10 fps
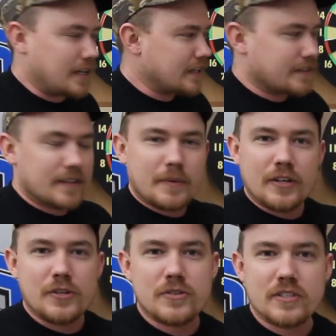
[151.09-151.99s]
I didn't think
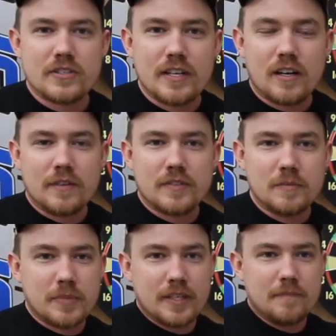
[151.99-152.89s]
we'd use this that
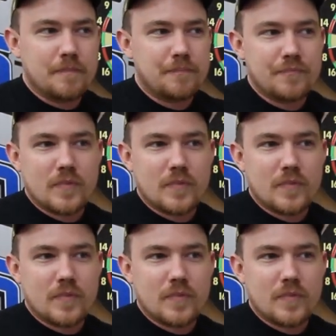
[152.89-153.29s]
often, but